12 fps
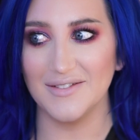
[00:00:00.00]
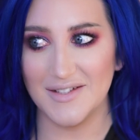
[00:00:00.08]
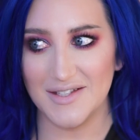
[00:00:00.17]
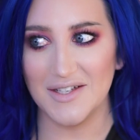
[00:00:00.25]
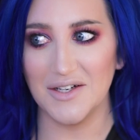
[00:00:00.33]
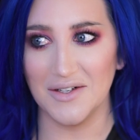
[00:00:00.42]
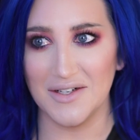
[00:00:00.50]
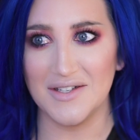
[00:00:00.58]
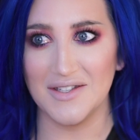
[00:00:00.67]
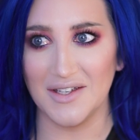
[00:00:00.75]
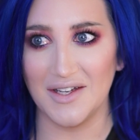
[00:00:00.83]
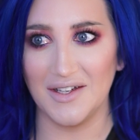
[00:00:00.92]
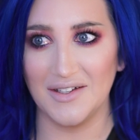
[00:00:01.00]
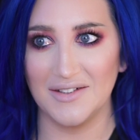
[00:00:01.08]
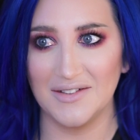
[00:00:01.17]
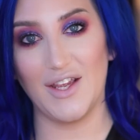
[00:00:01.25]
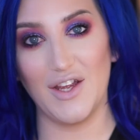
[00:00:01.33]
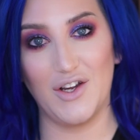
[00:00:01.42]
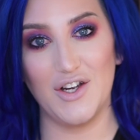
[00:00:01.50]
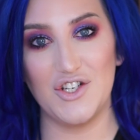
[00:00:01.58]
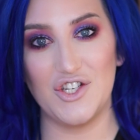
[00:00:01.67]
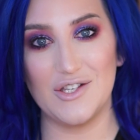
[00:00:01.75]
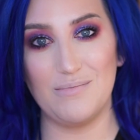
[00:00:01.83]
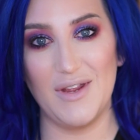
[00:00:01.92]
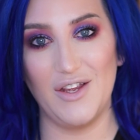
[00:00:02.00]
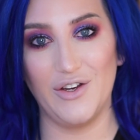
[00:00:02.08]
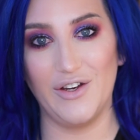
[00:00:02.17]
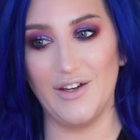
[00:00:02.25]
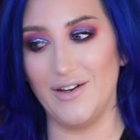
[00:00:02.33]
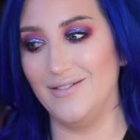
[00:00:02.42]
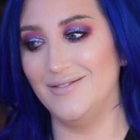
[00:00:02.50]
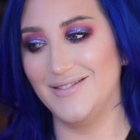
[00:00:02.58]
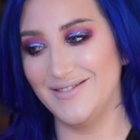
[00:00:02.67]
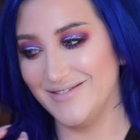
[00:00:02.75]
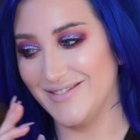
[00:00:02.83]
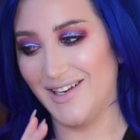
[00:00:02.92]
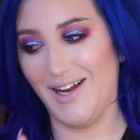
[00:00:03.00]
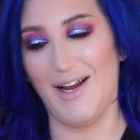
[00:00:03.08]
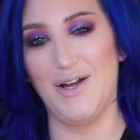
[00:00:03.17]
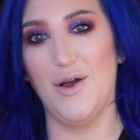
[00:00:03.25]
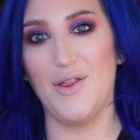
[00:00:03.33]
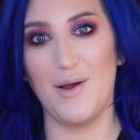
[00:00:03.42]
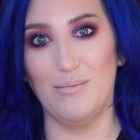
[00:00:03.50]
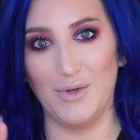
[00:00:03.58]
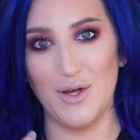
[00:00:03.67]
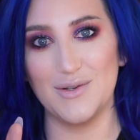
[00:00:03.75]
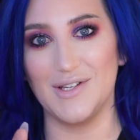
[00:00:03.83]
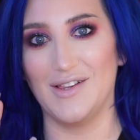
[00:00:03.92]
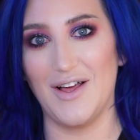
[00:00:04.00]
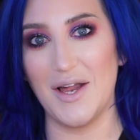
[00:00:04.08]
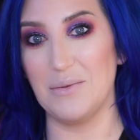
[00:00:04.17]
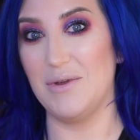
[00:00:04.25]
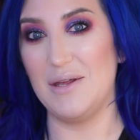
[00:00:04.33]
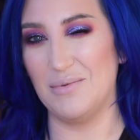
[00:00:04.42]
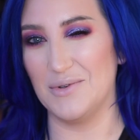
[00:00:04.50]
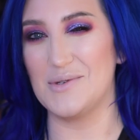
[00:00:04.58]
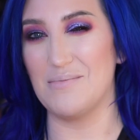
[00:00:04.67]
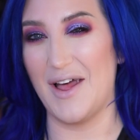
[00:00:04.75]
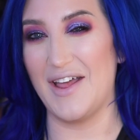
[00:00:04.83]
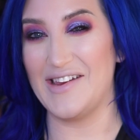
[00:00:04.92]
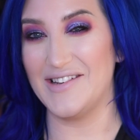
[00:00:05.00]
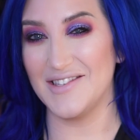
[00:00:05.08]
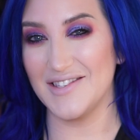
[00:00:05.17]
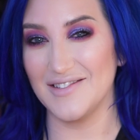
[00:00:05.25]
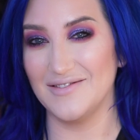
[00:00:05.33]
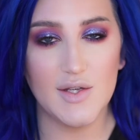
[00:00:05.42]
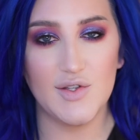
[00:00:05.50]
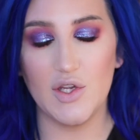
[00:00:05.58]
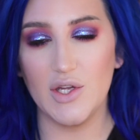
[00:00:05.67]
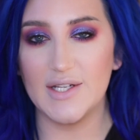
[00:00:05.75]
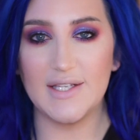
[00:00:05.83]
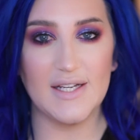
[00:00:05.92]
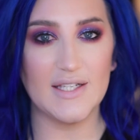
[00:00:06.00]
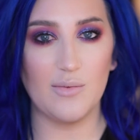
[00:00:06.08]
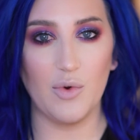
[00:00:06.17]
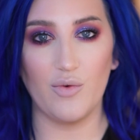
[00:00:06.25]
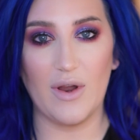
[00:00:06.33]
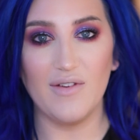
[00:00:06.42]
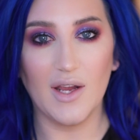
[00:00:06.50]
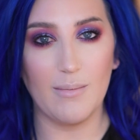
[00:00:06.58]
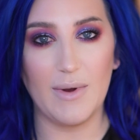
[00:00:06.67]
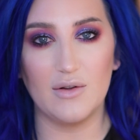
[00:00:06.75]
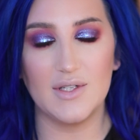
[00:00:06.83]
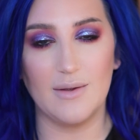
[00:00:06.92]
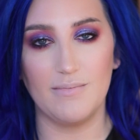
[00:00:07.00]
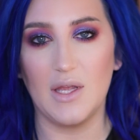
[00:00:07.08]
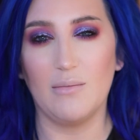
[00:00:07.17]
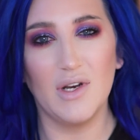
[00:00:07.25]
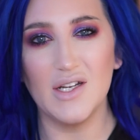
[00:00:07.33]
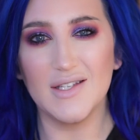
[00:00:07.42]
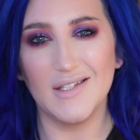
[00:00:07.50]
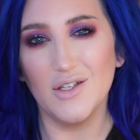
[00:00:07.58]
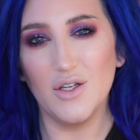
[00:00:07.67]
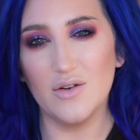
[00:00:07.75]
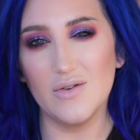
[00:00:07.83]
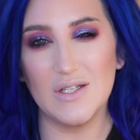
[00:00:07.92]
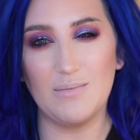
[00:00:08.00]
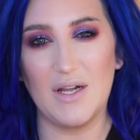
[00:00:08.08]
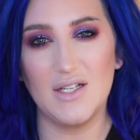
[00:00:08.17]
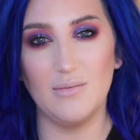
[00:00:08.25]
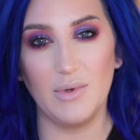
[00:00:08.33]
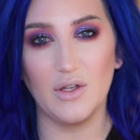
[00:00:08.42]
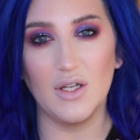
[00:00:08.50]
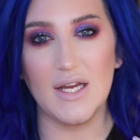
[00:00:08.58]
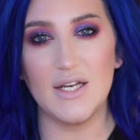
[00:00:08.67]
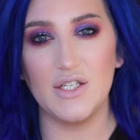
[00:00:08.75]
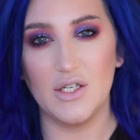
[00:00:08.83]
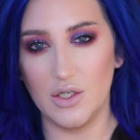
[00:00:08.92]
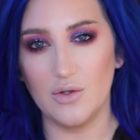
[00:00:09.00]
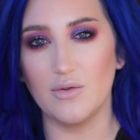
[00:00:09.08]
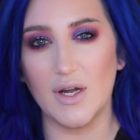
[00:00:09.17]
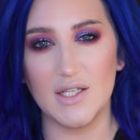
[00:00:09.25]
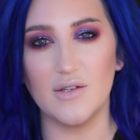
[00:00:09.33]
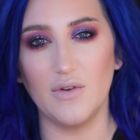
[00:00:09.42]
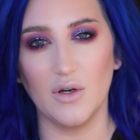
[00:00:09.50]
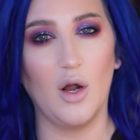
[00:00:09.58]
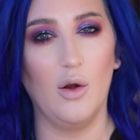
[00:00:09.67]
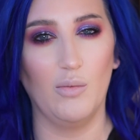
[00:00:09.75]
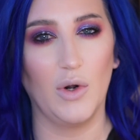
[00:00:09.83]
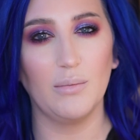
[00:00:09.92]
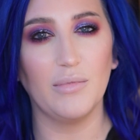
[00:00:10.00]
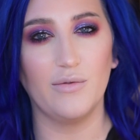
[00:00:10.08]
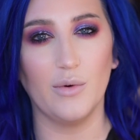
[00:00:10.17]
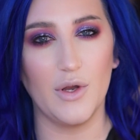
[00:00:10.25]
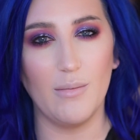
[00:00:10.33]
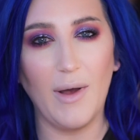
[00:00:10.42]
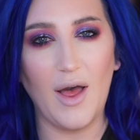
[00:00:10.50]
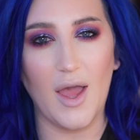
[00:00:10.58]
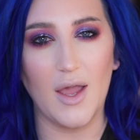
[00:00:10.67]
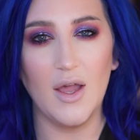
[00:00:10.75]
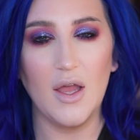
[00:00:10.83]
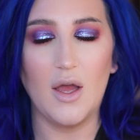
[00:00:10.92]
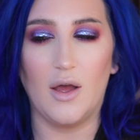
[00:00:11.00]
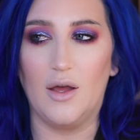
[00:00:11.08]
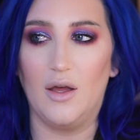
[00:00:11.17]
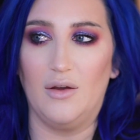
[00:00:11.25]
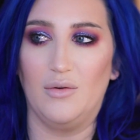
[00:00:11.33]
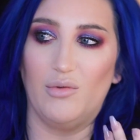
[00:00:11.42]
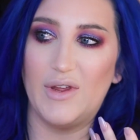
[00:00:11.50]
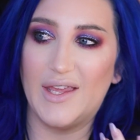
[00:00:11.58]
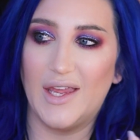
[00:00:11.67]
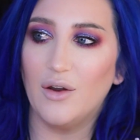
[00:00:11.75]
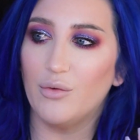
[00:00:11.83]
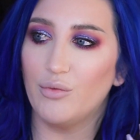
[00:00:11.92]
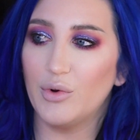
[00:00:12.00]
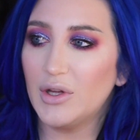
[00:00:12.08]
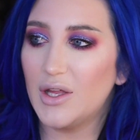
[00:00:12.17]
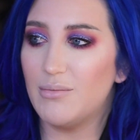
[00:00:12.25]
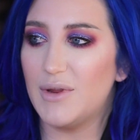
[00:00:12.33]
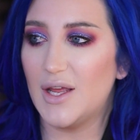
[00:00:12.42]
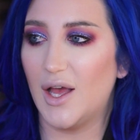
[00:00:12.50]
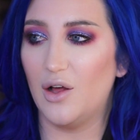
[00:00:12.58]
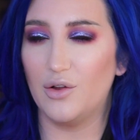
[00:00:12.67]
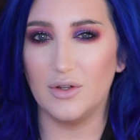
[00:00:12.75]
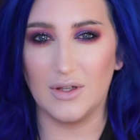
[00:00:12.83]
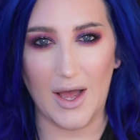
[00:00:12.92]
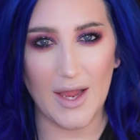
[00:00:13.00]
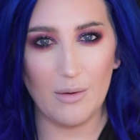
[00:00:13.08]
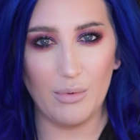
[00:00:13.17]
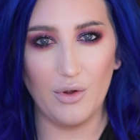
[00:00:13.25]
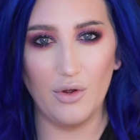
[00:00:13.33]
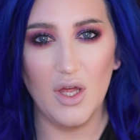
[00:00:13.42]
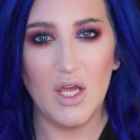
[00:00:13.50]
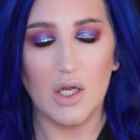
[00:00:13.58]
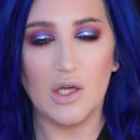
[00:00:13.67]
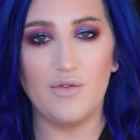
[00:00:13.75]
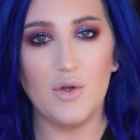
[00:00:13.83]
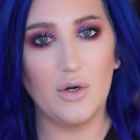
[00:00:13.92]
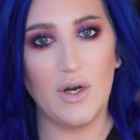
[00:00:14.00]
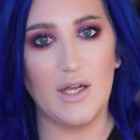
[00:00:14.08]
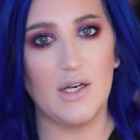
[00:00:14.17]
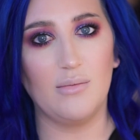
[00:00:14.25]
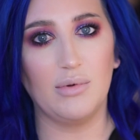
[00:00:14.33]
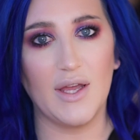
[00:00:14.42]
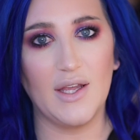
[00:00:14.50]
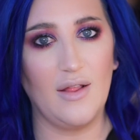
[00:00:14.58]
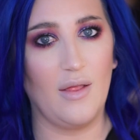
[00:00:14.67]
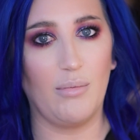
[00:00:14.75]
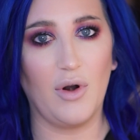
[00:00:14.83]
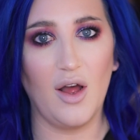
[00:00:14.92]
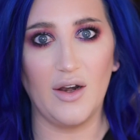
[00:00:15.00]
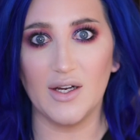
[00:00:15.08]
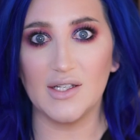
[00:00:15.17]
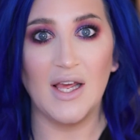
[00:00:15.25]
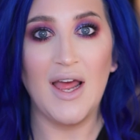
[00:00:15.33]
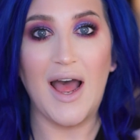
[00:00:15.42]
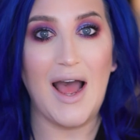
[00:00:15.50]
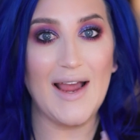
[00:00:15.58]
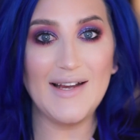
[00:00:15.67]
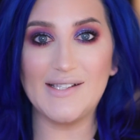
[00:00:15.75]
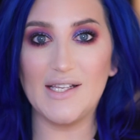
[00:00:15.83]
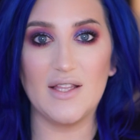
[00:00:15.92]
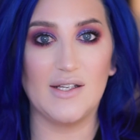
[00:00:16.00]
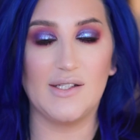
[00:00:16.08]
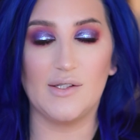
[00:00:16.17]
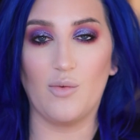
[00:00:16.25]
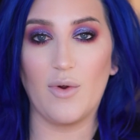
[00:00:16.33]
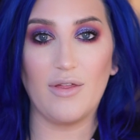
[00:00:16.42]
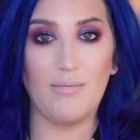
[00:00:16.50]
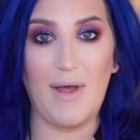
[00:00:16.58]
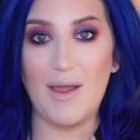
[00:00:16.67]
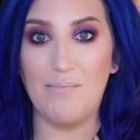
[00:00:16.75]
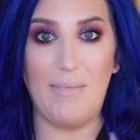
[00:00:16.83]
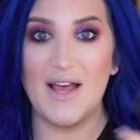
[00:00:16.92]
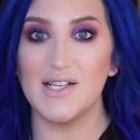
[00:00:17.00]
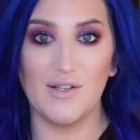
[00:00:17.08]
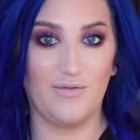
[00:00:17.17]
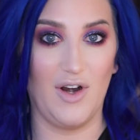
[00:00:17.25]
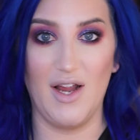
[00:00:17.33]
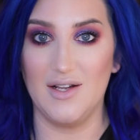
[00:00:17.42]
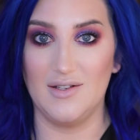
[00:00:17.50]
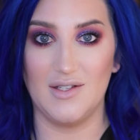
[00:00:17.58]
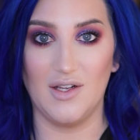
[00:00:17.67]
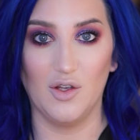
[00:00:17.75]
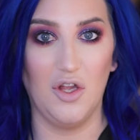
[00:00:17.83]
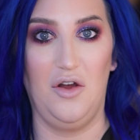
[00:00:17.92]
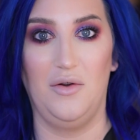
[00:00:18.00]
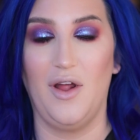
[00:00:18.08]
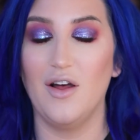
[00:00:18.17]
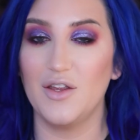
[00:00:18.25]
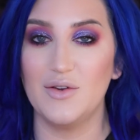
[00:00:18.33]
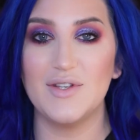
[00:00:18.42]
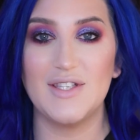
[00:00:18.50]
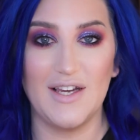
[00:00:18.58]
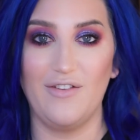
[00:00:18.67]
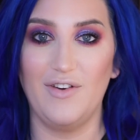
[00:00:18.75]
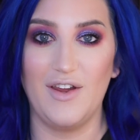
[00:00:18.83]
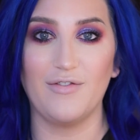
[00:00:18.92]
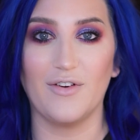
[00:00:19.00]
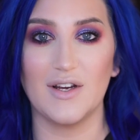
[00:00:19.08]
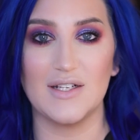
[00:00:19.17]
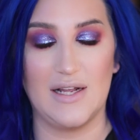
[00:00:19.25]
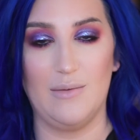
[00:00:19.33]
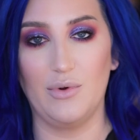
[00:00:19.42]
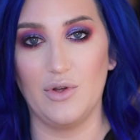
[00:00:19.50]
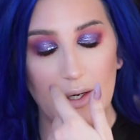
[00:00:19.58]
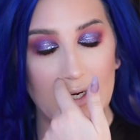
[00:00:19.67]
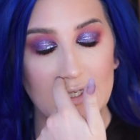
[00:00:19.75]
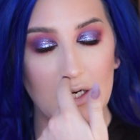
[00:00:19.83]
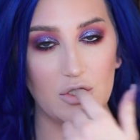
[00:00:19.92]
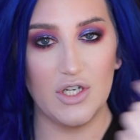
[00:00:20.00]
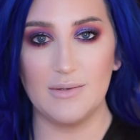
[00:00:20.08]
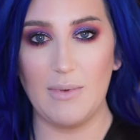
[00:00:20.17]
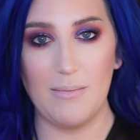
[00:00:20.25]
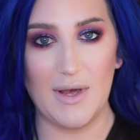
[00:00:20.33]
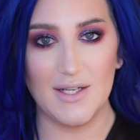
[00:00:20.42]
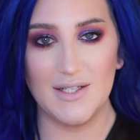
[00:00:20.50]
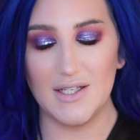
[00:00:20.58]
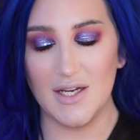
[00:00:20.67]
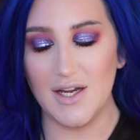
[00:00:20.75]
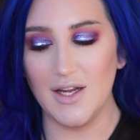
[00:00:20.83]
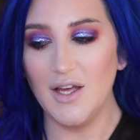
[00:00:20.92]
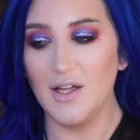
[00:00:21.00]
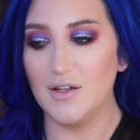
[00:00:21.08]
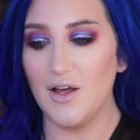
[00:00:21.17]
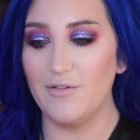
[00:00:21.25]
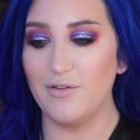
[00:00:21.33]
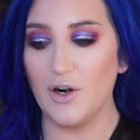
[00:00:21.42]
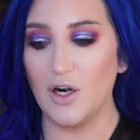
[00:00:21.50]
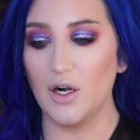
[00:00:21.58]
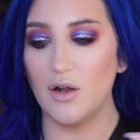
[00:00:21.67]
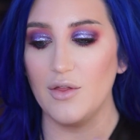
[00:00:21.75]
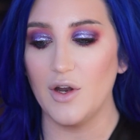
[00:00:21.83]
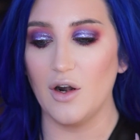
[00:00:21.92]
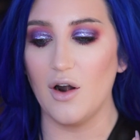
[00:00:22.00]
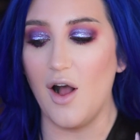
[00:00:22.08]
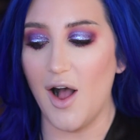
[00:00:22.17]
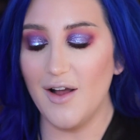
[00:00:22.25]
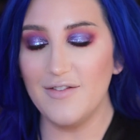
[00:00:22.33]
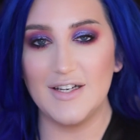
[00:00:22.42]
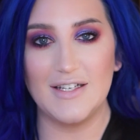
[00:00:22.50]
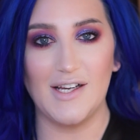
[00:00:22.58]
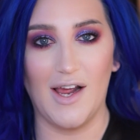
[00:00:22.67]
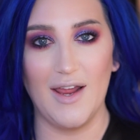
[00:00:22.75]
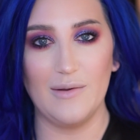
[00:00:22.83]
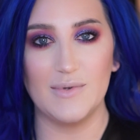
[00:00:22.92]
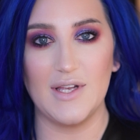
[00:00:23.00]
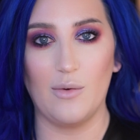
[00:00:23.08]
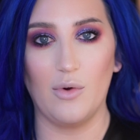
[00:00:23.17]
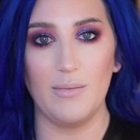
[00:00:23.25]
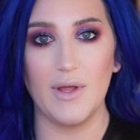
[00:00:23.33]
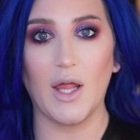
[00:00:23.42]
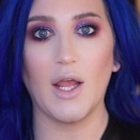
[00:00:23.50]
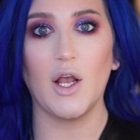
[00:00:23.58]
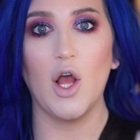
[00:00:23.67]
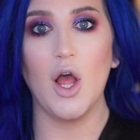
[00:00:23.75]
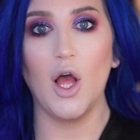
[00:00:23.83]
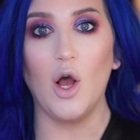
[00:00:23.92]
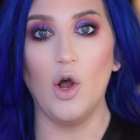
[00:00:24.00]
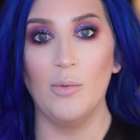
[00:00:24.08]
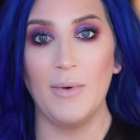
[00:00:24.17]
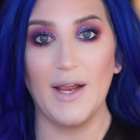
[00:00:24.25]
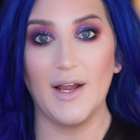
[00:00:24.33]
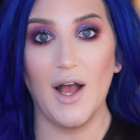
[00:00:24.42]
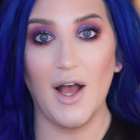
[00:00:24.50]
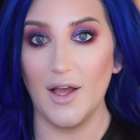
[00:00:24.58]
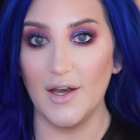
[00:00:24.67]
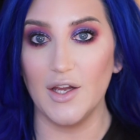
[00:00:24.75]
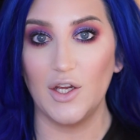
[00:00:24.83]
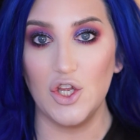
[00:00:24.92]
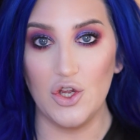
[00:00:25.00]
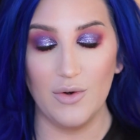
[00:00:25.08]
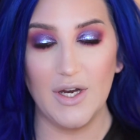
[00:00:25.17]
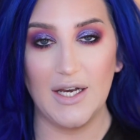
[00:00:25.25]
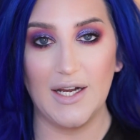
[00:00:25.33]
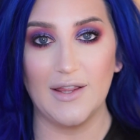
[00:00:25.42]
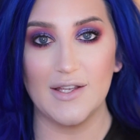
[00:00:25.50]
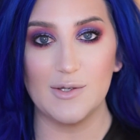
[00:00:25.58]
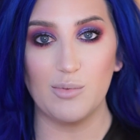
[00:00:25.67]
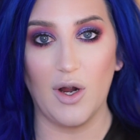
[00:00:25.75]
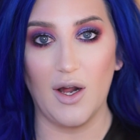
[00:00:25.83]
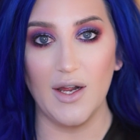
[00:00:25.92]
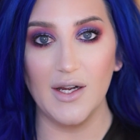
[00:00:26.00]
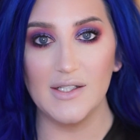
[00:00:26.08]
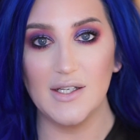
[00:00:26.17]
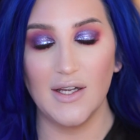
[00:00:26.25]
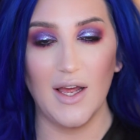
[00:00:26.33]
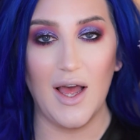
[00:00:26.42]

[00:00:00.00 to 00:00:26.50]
Seriously. It could just be good. I know that blows a lot of people's minds. So you could see someone raving about something, but it's still your responsibility to do the rest of your homework before you buy. Uh, we can't really be held liable if you don't end up liking the product. I see this with my best friends alone. I'll use Stephanie for example. You guys know she's my bestie, love her. There are often times that we'll be like, oh my god, you need to get this product.